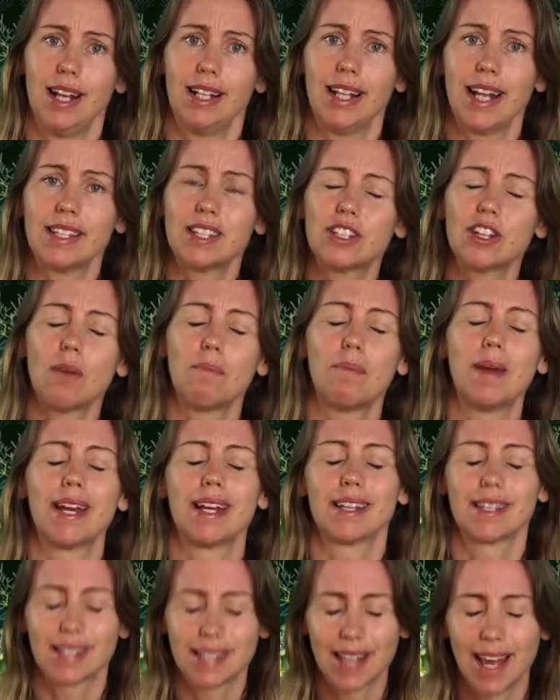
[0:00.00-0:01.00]
let's stop
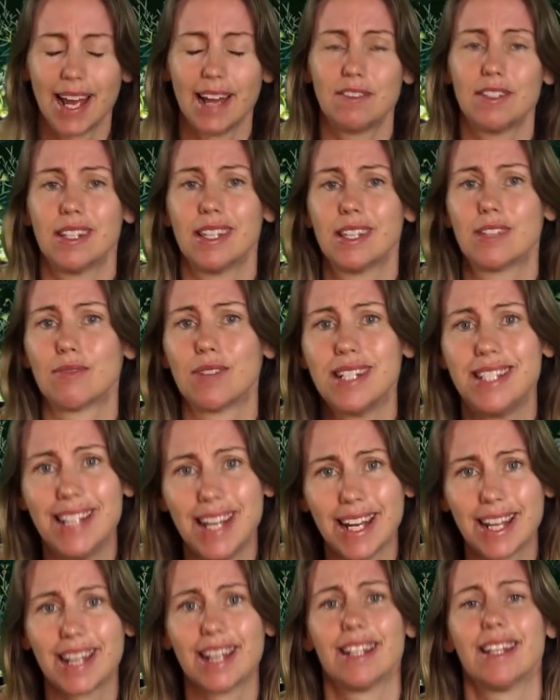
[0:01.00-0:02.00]
being a slave to this
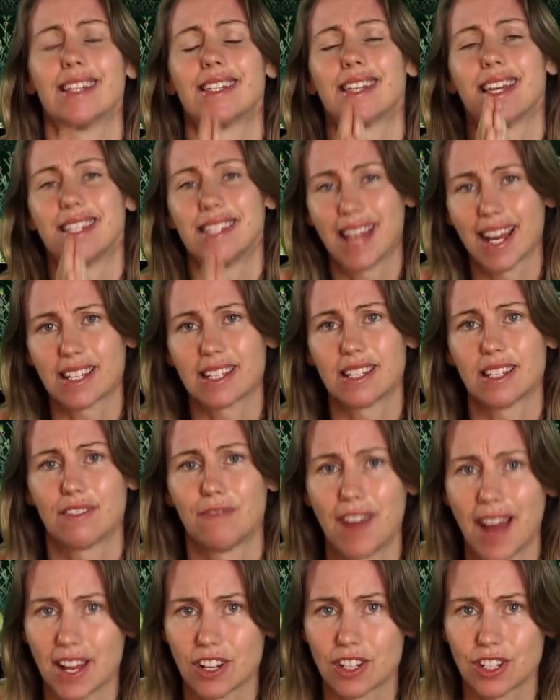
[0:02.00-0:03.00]
ridiculous sexist
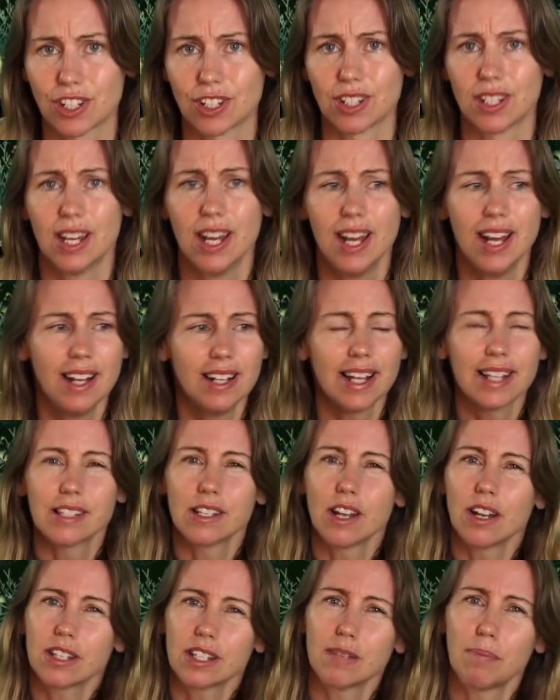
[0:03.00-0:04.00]
fashion. Let's
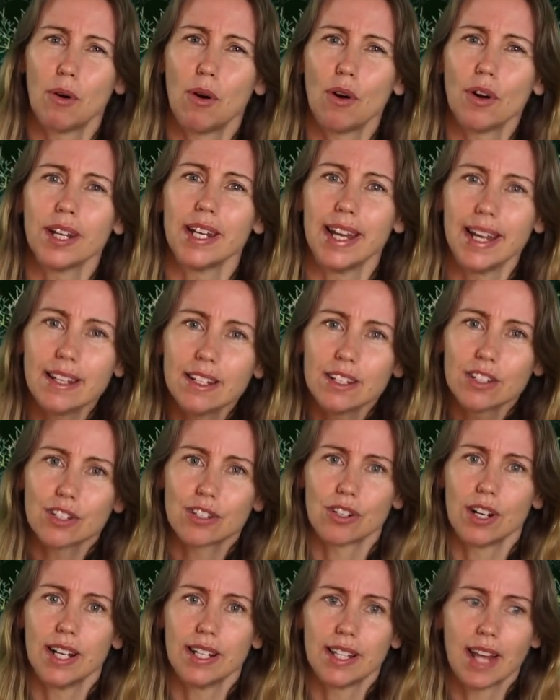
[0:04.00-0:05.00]
not support an
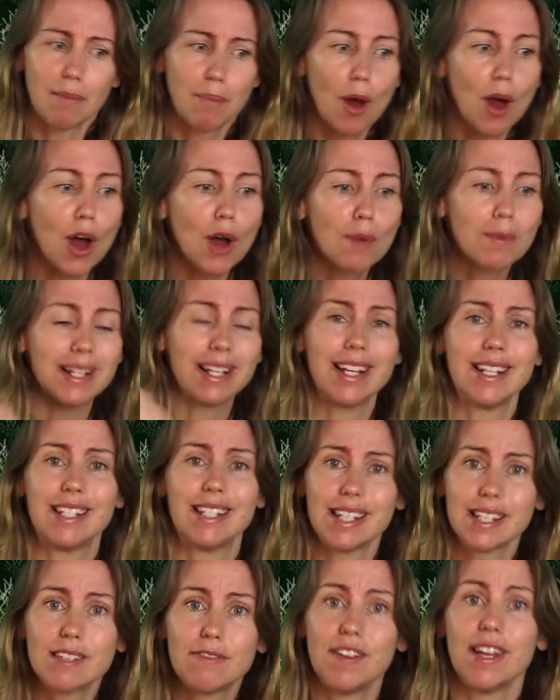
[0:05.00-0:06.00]
industry that permanently
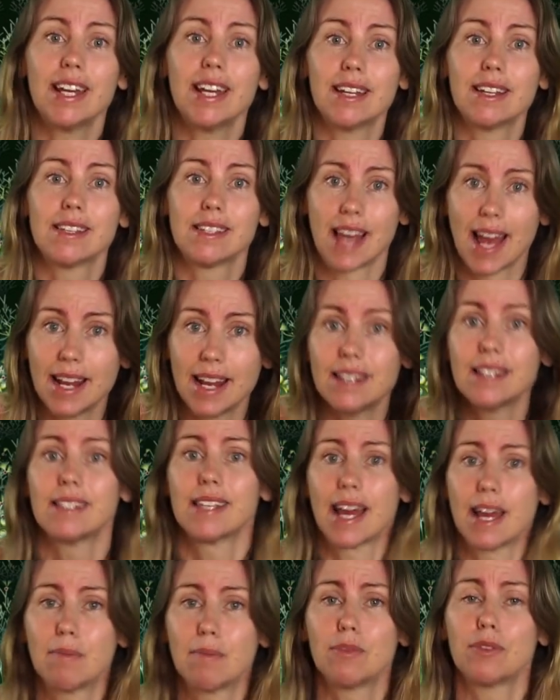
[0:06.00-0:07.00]
disfigures and
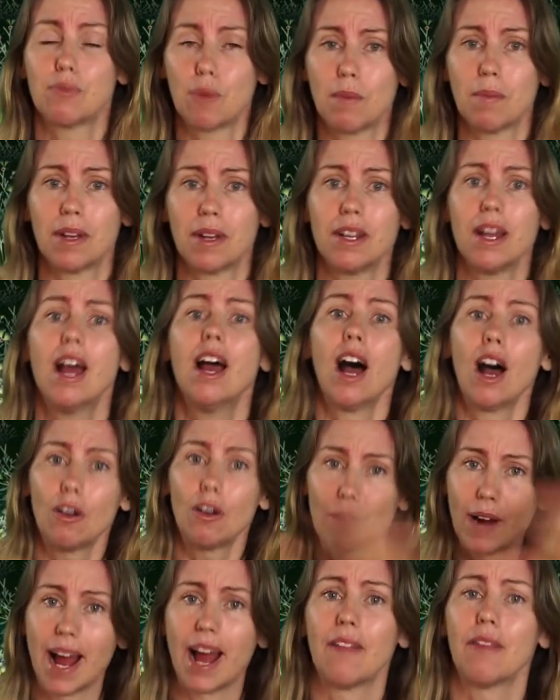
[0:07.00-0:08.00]
disables women
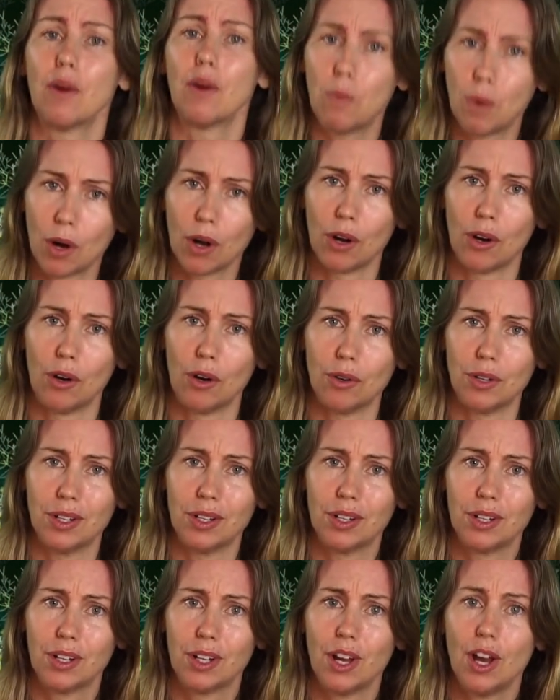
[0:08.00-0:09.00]
around the world.
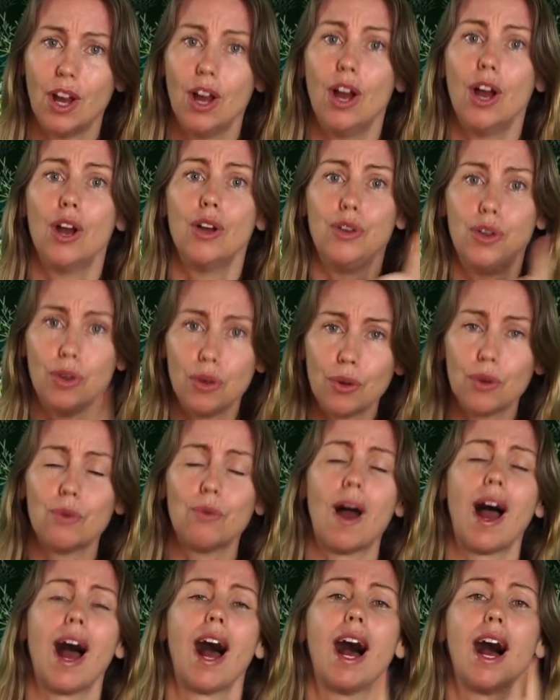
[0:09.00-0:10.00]

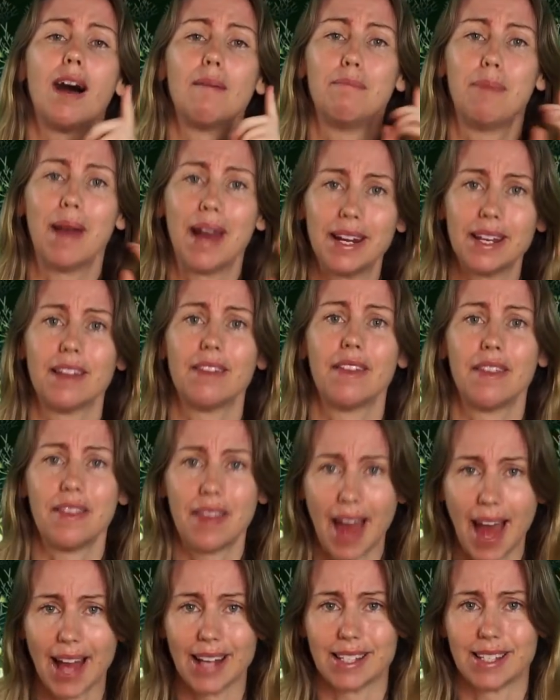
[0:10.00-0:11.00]
You are better than
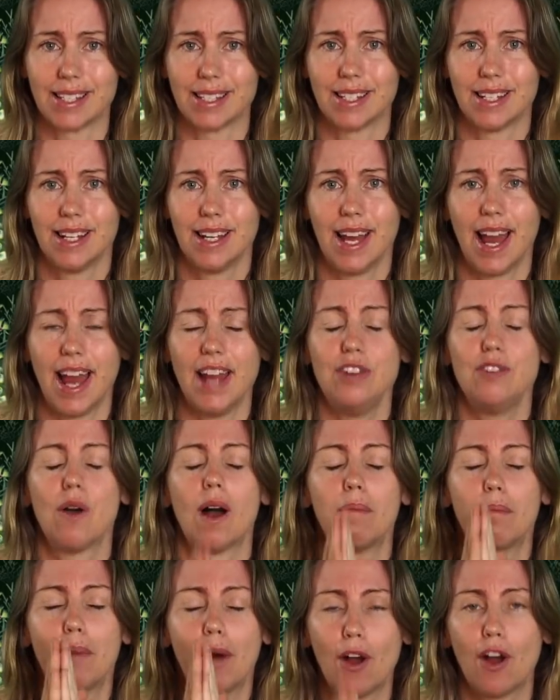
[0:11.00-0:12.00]
that, and you
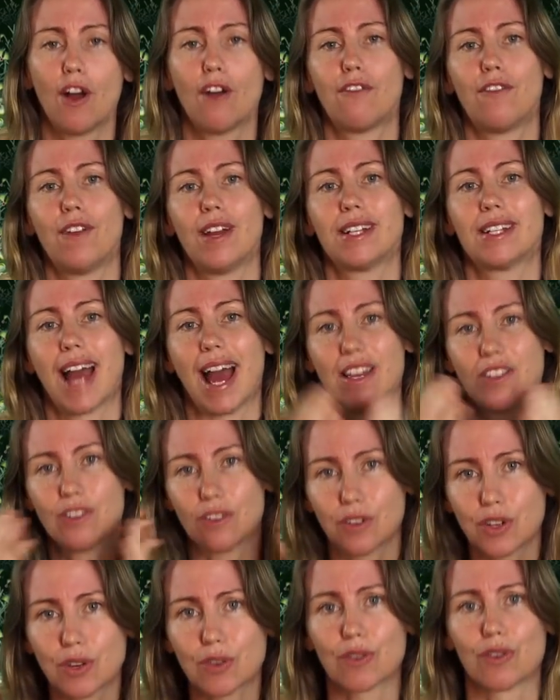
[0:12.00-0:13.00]
are perfect as
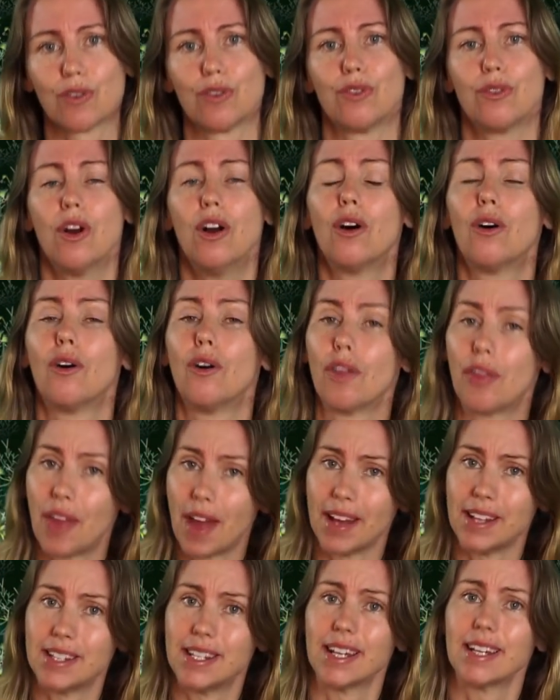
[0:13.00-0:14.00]
your true,
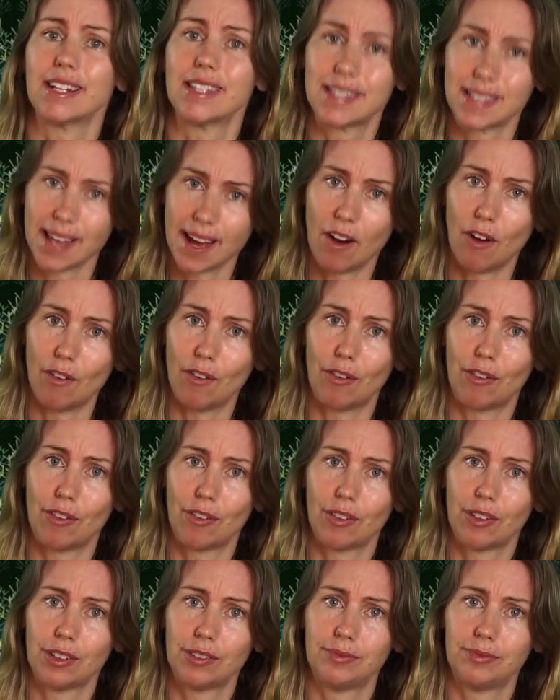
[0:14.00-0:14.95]
authentic self.